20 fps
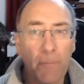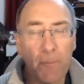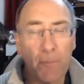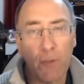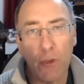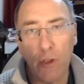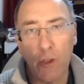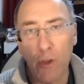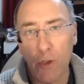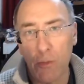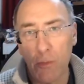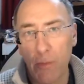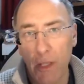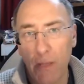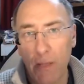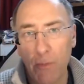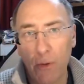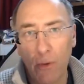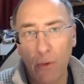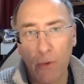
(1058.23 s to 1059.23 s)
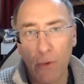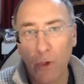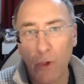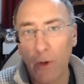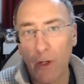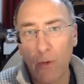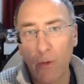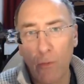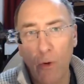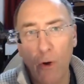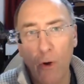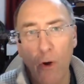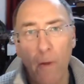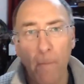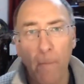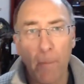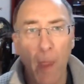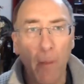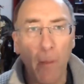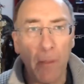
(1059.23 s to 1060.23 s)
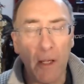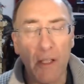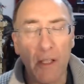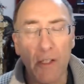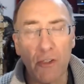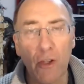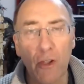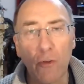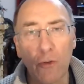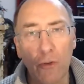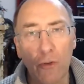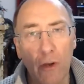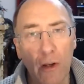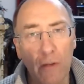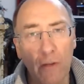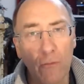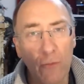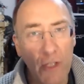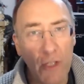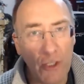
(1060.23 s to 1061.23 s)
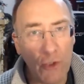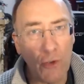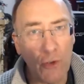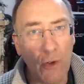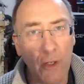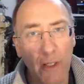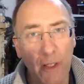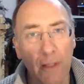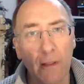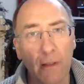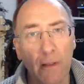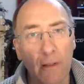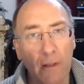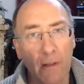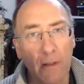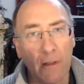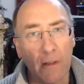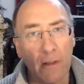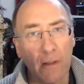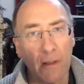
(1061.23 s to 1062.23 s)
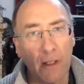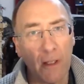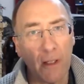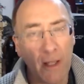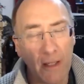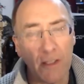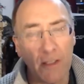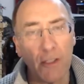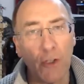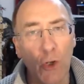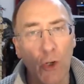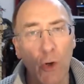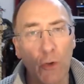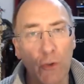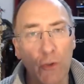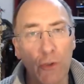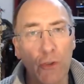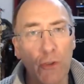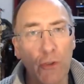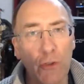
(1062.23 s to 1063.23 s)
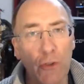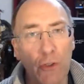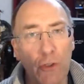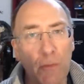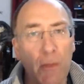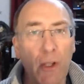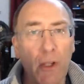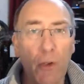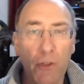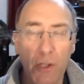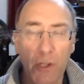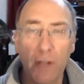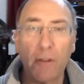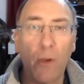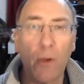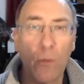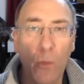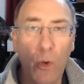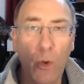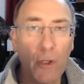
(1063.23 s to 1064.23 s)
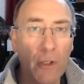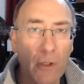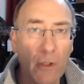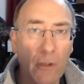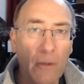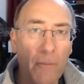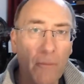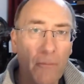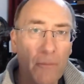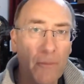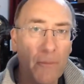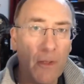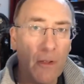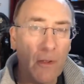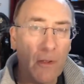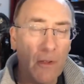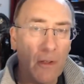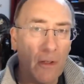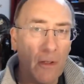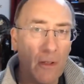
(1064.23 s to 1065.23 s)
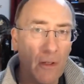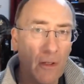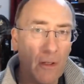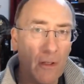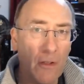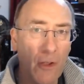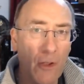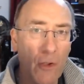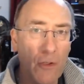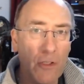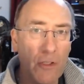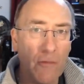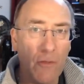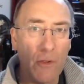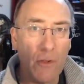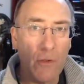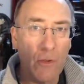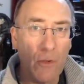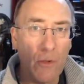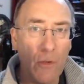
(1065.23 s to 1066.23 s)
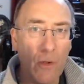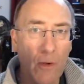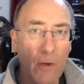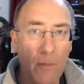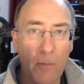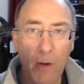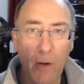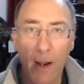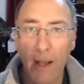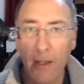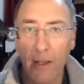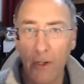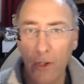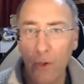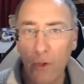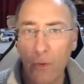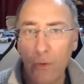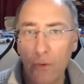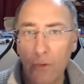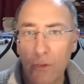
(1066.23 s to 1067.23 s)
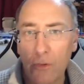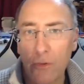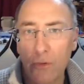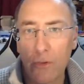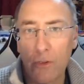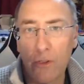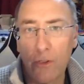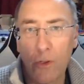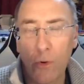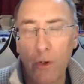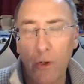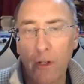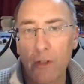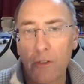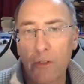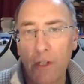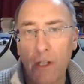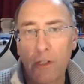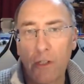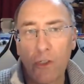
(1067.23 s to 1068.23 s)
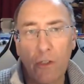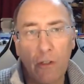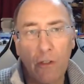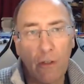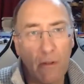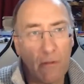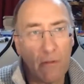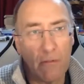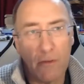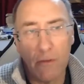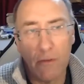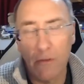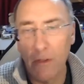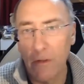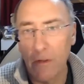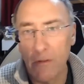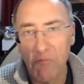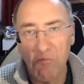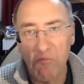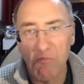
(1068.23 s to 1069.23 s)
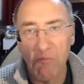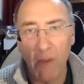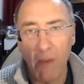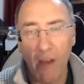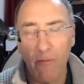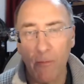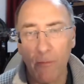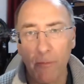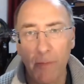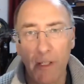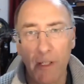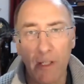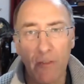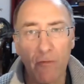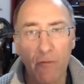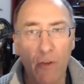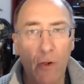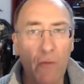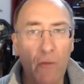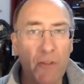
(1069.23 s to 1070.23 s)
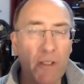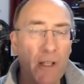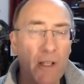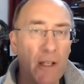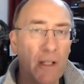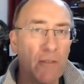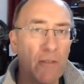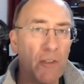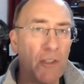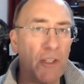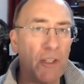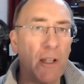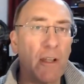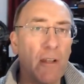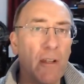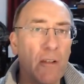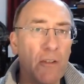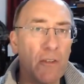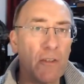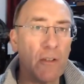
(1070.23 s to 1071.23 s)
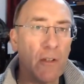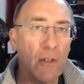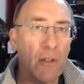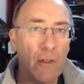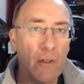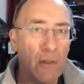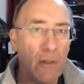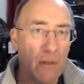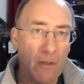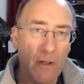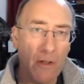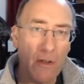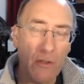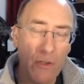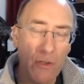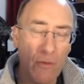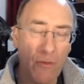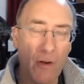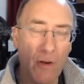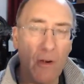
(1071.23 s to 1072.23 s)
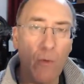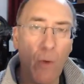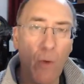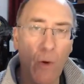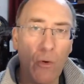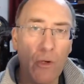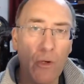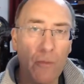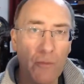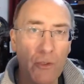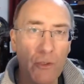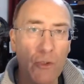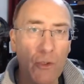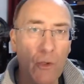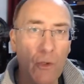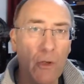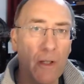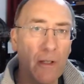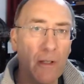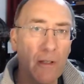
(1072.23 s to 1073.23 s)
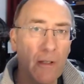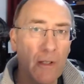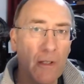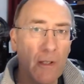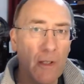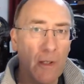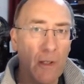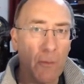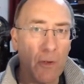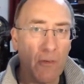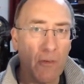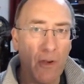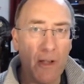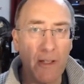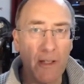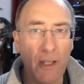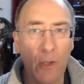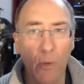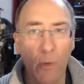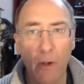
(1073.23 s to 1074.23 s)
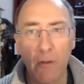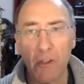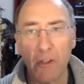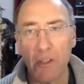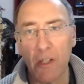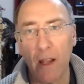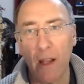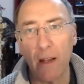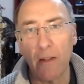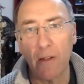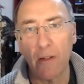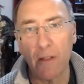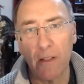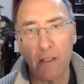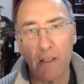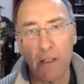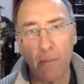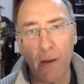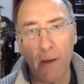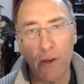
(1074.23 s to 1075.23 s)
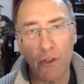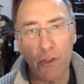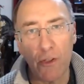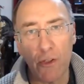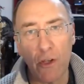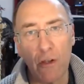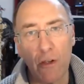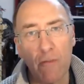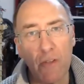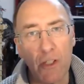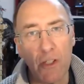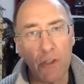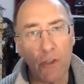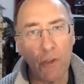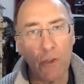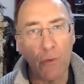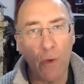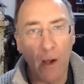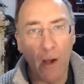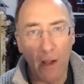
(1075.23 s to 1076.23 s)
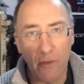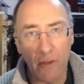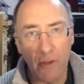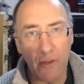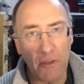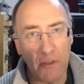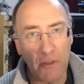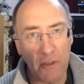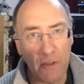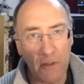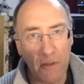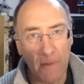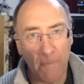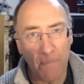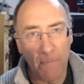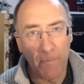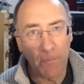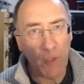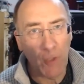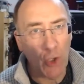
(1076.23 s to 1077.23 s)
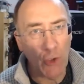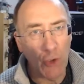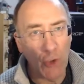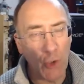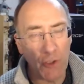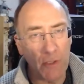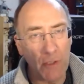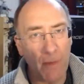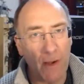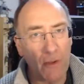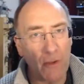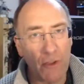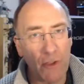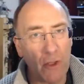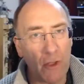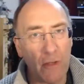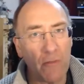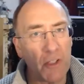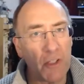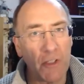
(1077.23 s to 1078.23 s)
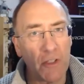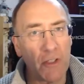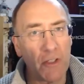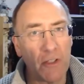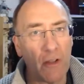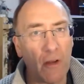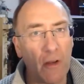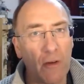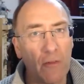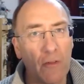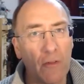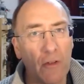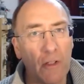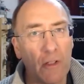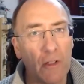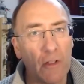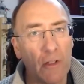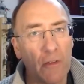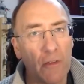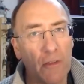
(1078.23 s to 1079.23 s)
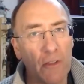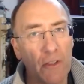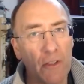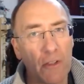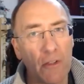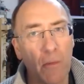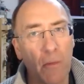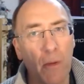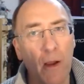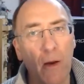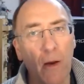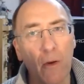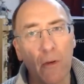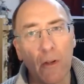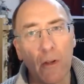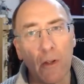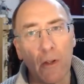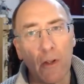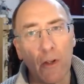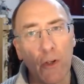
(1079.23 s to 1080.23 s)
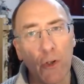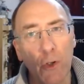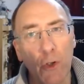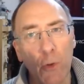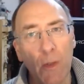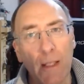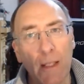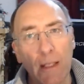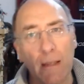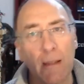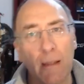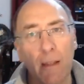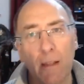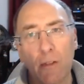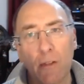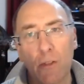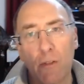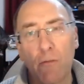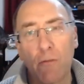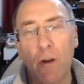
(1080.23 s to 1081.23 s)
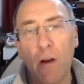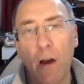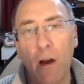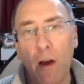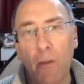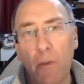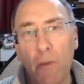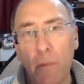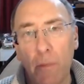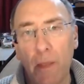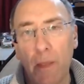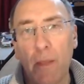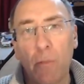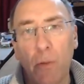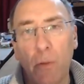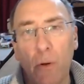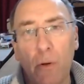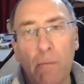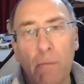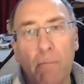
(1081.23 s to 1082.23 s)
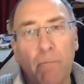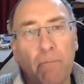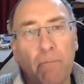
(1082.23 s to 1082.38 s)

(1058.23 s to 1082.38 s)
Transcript: to those people who got it wrong, please don't try and rejoin Connecting Consciousness, because I don't want you. And those of you who are brand new to the organization and haven't been involved in any of the silliness, then you're very welcome to join, providing you understand that it's about service to others, not about service to self. This is about doing things for other people